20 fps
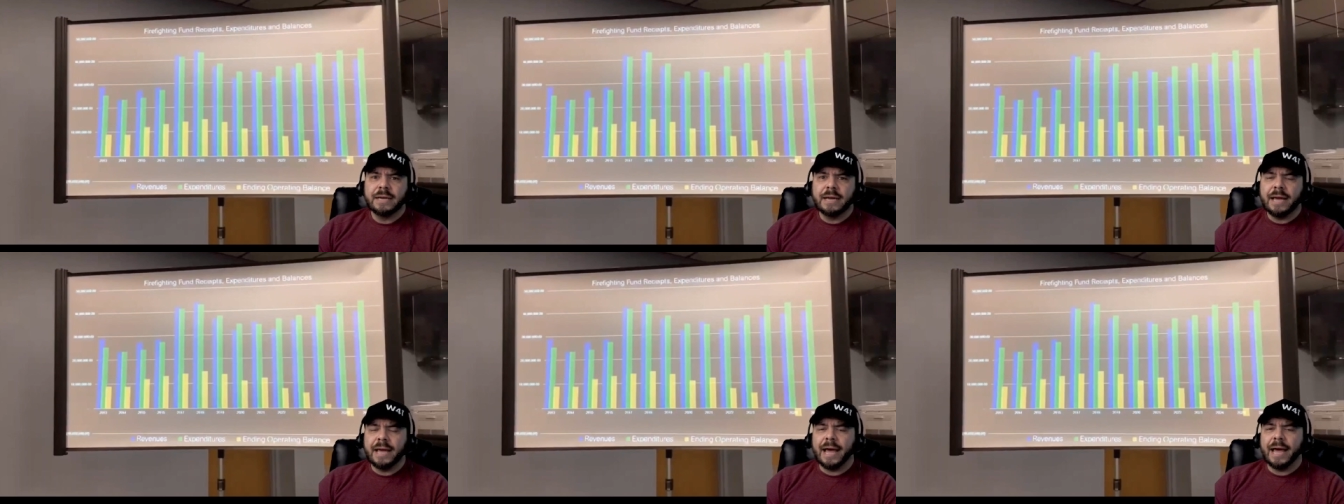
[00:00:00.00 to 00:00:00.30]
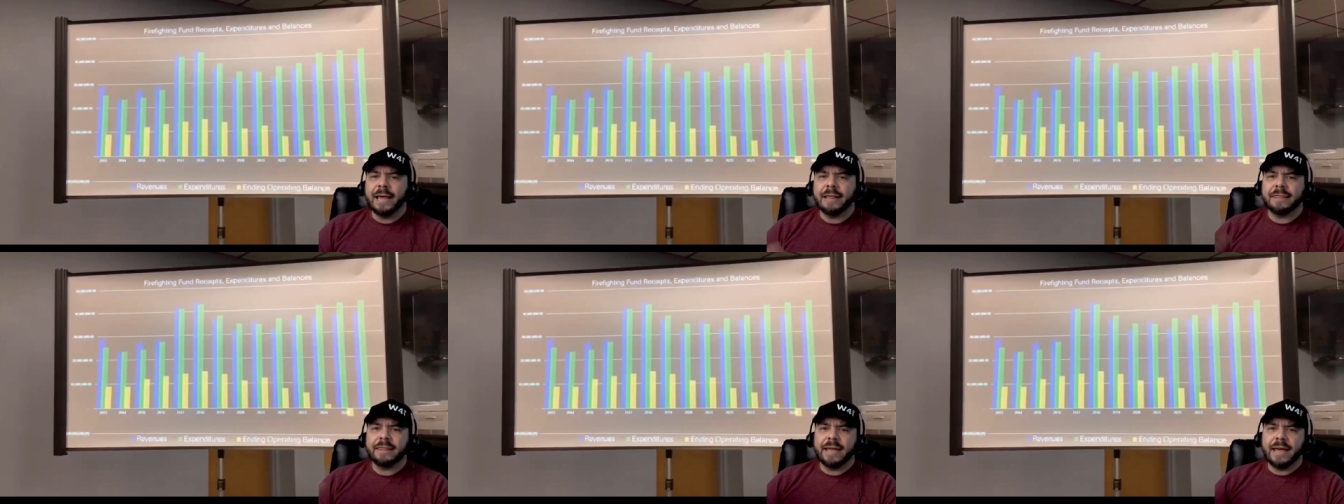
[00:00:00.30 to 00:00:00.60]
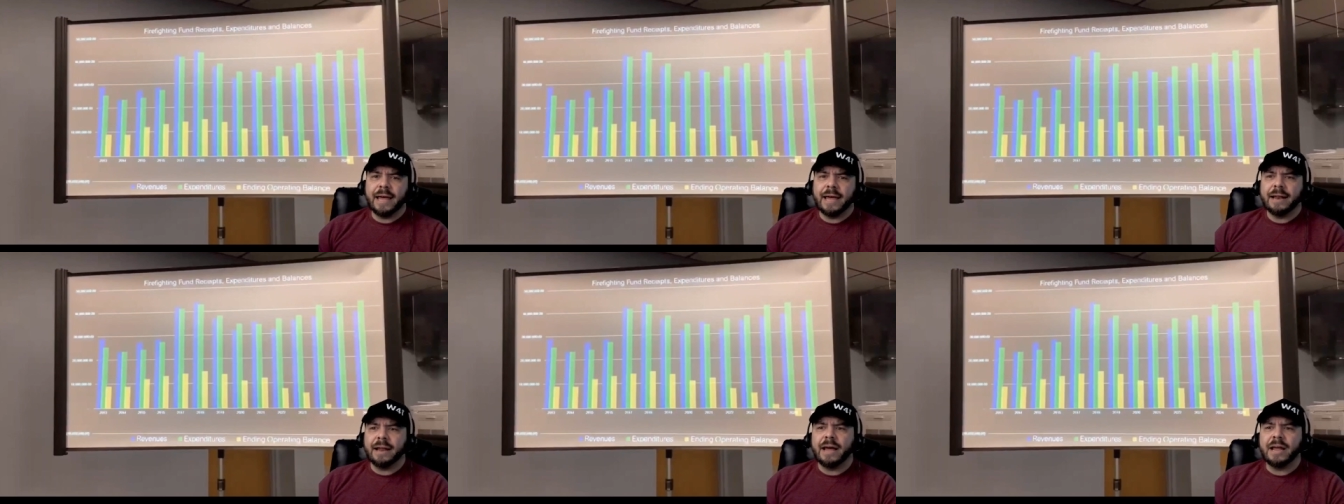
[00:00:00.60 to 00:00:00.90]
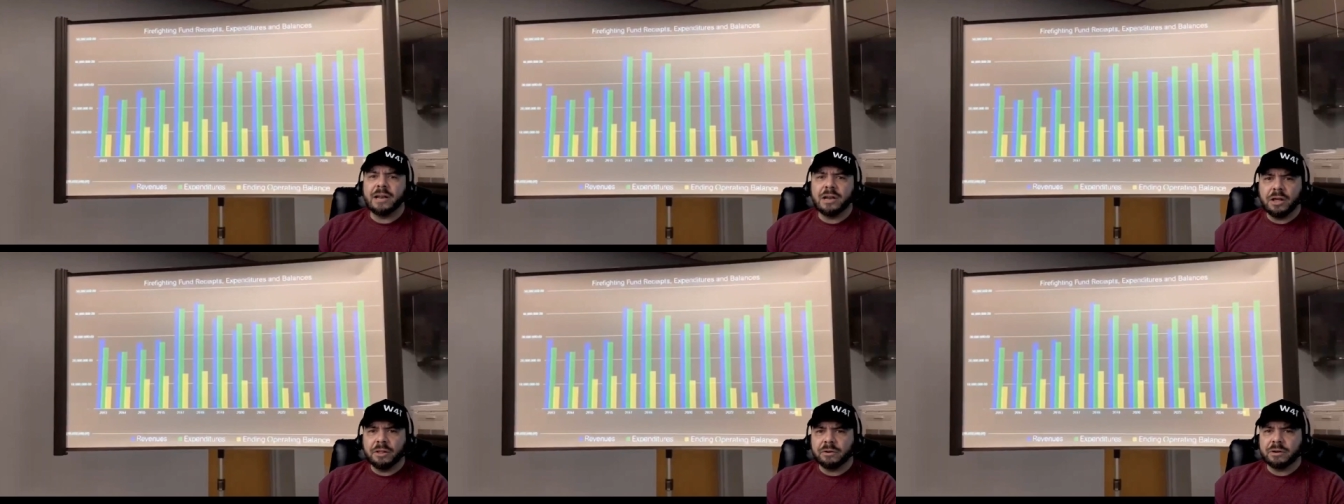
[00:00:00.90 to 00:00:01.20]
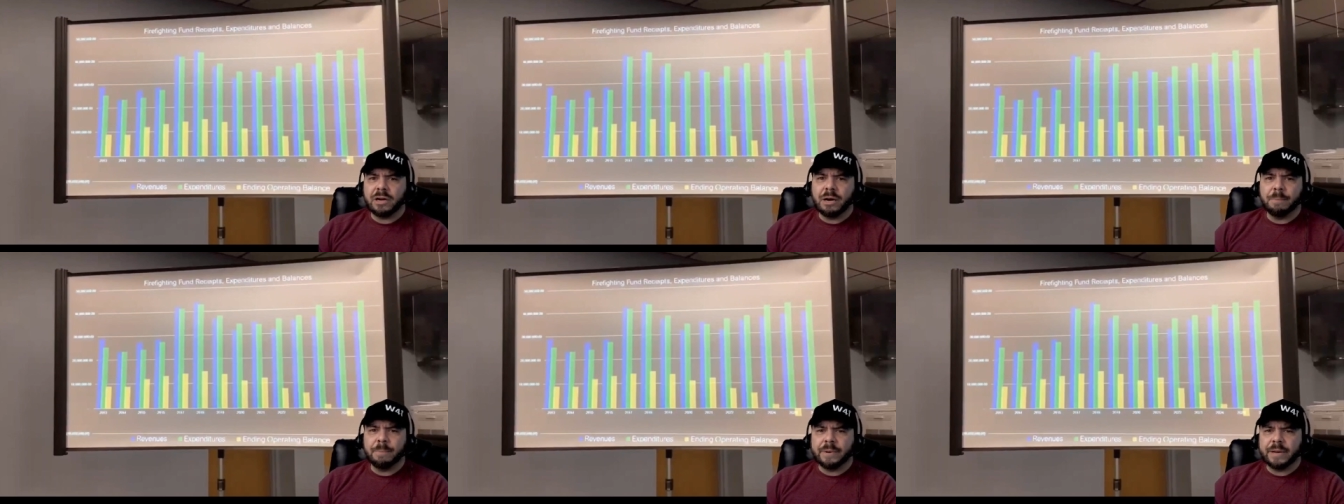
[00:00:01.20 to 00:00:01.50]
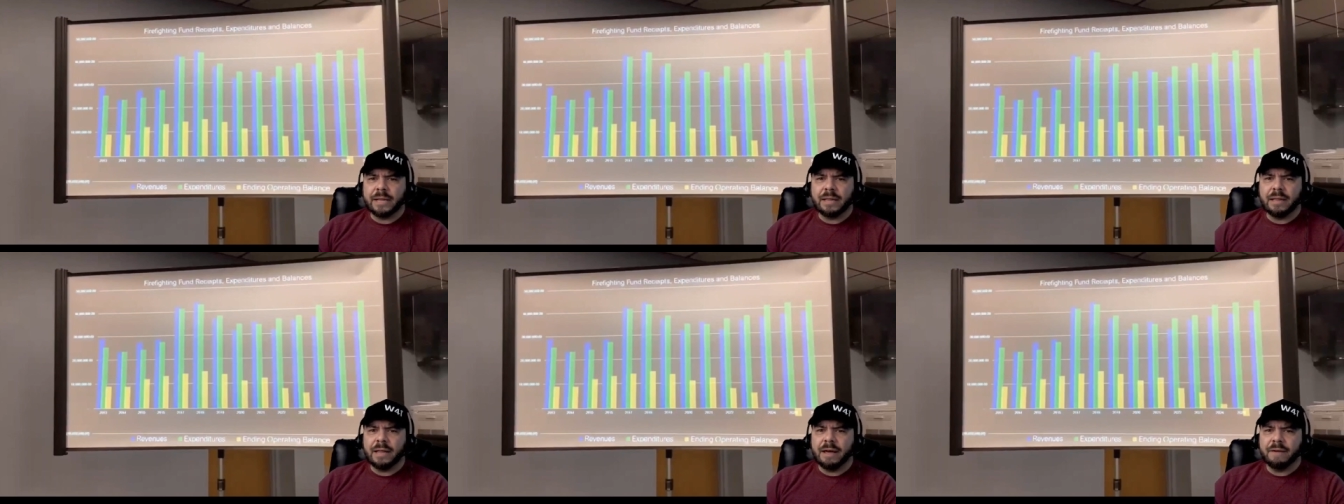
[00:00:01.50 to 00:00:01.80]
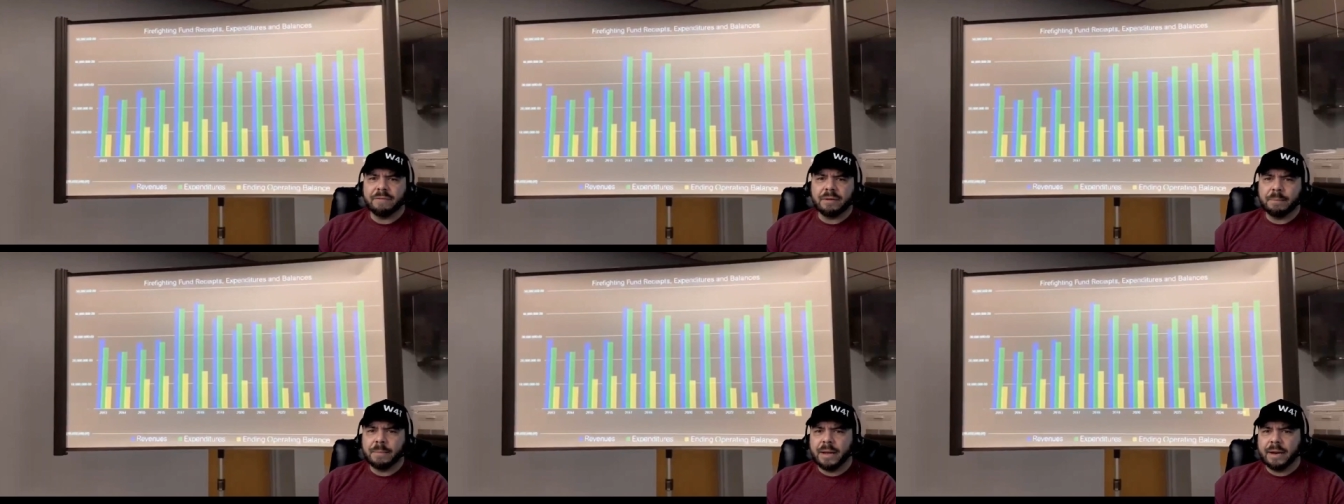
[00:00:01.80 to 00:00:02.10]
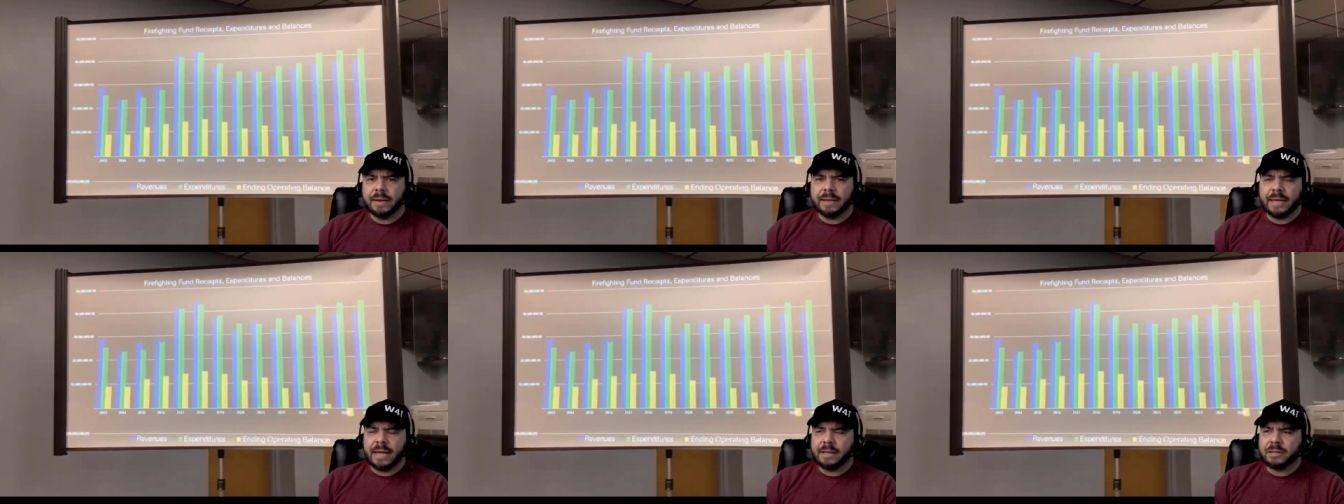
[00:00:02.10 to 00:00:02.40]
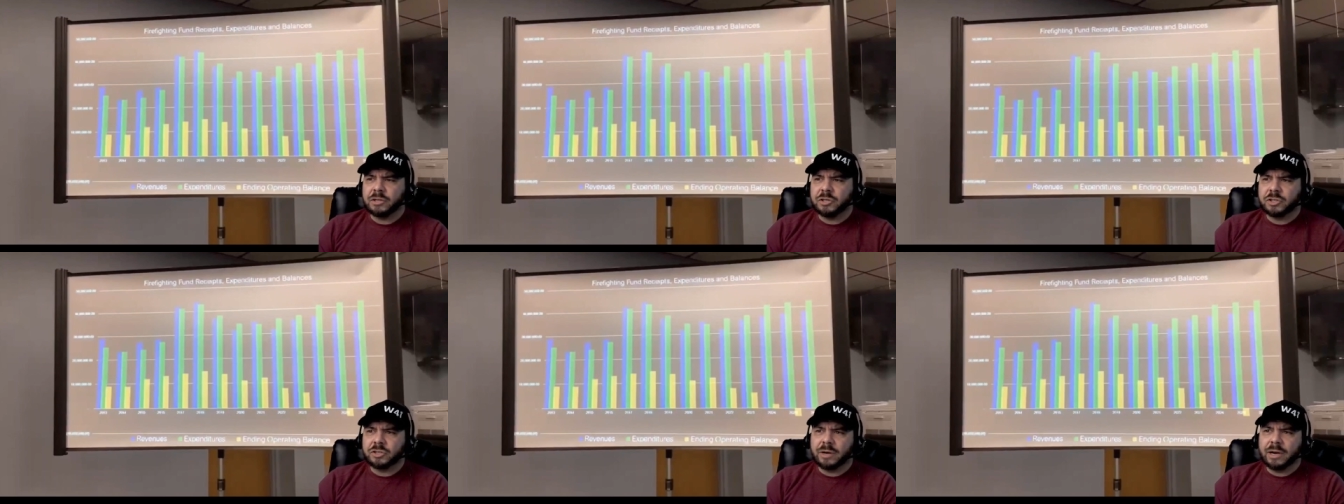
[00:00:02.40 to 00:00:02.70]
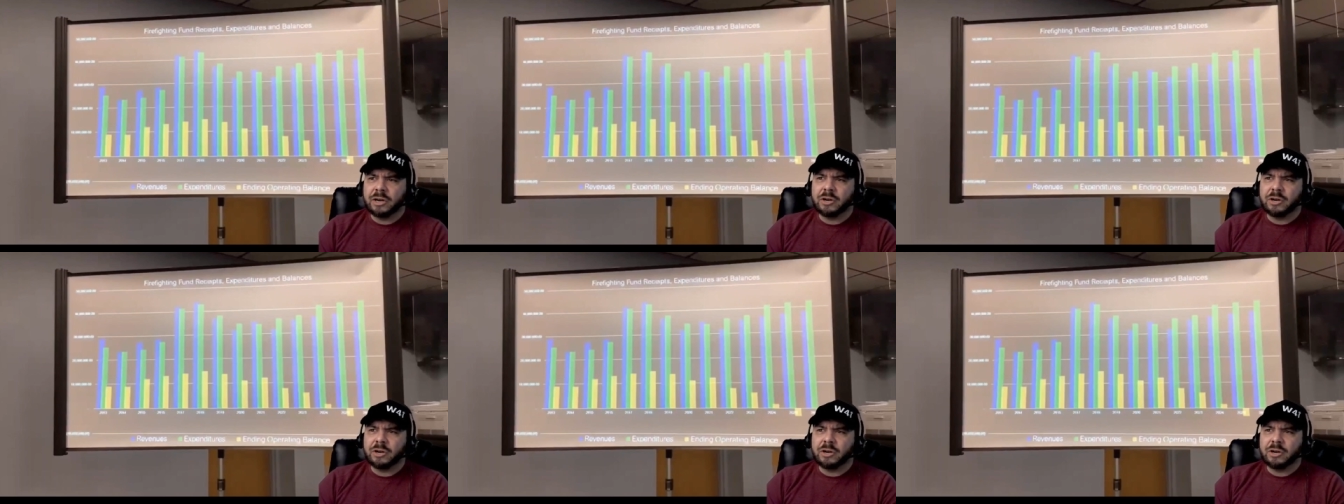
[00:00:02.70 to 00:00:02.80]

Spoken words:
and then another company left. I'm not exactly sure.